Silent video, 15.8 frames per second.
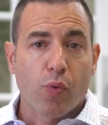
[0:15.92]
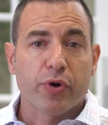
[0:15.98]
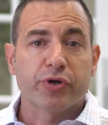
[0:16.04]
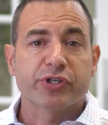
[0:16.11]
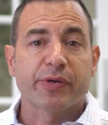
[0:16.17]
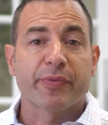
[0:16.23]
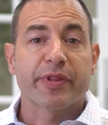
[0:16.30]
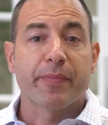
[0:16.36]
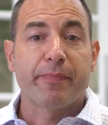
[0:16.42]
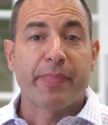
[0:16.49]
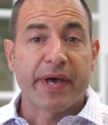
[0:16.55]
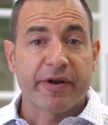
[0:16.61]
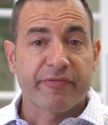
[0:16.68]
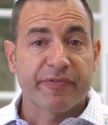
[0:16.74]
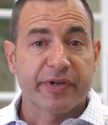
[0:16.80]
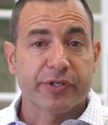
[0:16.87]
what are some of the
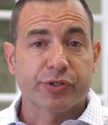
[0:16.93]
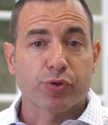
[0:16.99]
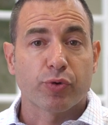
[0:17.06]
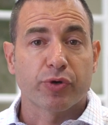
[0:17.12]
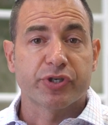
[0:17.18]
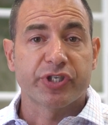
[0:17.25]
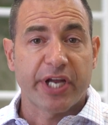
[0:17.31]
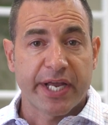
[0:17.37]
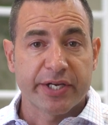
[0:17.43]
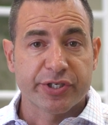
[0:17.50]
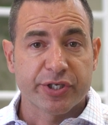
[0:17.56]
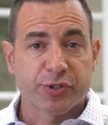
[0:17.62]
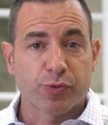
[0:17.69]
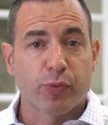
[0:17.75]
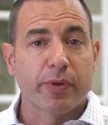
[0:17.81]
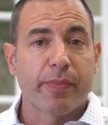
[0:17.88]
benefits or
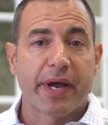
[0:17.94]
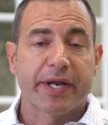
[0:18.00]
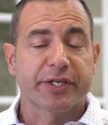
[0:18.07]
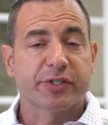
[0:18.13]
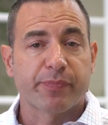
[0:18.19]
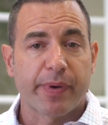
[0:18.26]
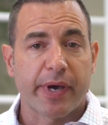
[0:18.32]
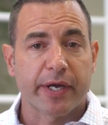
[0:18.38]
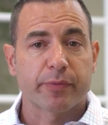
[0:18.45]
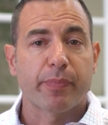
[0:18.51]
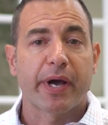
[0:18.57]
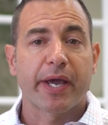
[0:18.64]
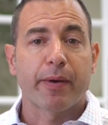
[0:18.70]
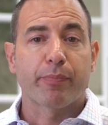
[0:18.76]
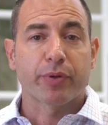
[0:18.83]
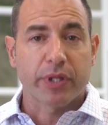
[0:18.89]
changes we might expect
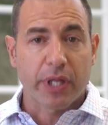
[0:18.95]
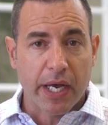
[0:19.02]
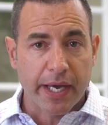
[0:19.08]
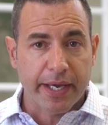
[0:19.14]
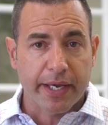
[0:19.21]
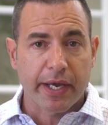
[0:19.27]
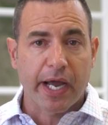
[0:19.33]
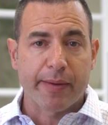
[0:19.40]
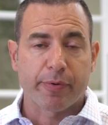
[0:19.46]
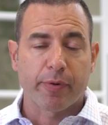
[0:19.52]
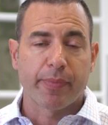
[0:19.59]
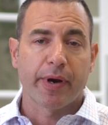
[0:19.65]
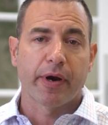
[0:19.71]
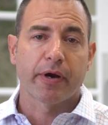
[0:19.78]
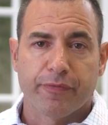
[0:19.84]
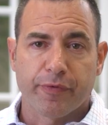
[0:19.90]
by applying
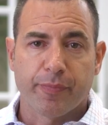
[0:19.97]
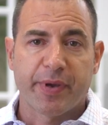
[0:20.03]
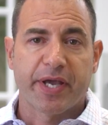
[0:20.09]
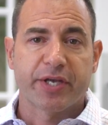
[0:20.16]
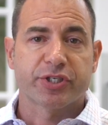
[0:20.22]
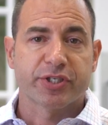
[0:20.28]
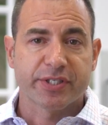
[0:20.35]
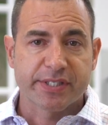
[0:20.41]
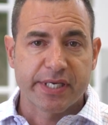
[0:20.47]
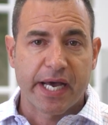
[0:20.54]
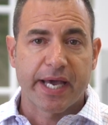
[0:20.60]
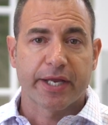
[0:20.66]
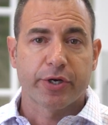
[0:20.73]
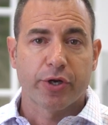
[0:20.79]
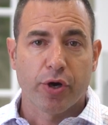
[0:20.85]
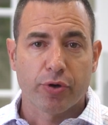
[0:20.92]
hyperbaric for patients
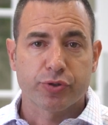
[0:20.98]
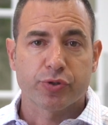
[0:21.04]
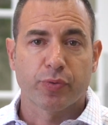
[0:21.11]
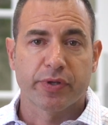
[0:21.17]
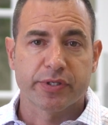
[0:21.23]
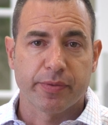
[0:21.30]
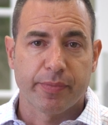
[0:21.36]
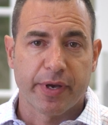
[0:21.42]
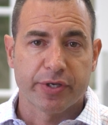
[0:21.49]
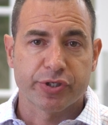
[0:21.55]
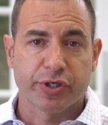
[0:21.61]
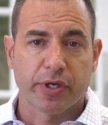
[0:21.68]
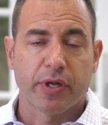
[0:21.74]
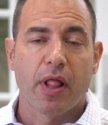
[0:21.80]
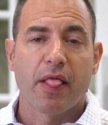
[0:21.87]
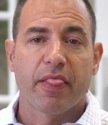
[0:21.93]
diagnosed with
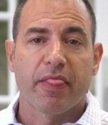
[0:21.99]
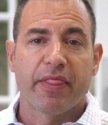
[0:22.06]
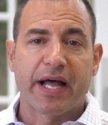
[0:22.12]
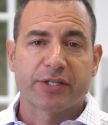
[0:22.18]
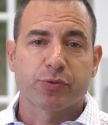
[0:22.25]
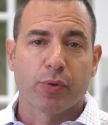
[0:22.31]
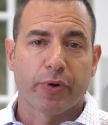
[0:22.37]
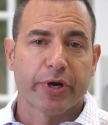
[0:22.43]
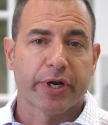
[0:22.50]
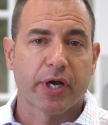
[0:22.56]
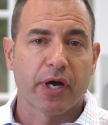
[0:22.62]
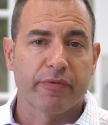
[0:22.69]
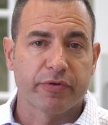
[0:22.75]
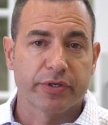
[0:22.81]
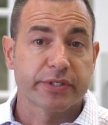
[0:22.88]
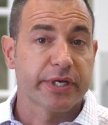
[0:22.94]
dementia? That's what we're gonna
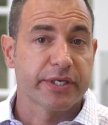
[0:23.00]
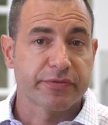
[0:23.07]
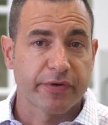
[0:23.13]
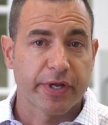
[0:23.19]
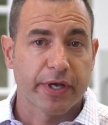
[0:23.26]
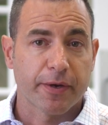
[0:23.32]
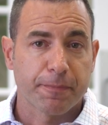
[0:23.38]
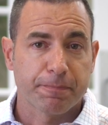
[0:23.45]
cover in today's video.